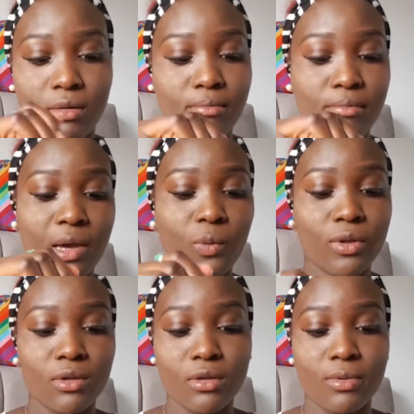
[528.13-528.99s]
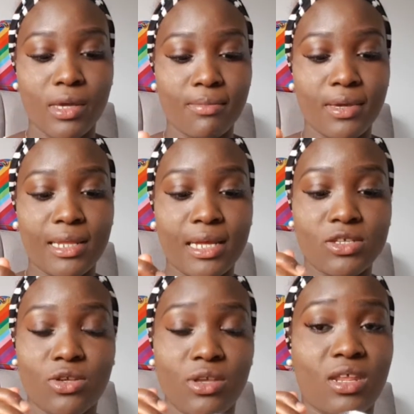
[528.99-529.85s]
So my one could be a
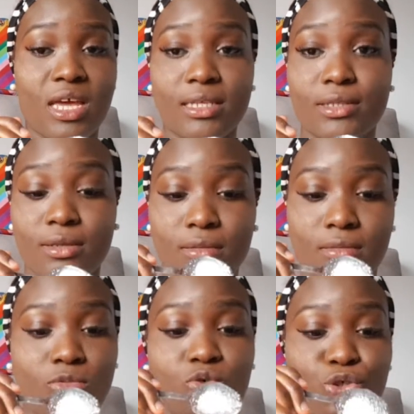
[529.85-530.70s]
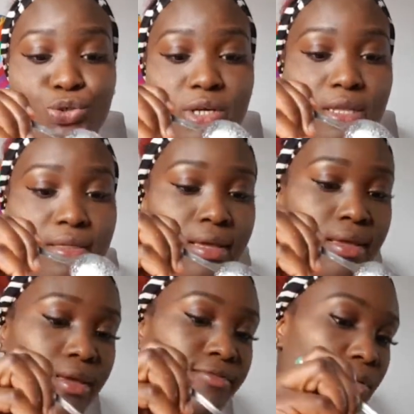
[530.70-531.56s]
bit light, so you can add more
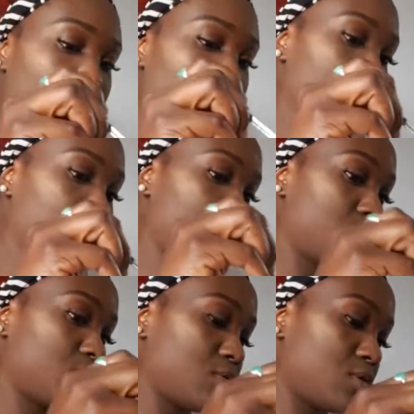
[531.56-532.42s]
sugar if you want.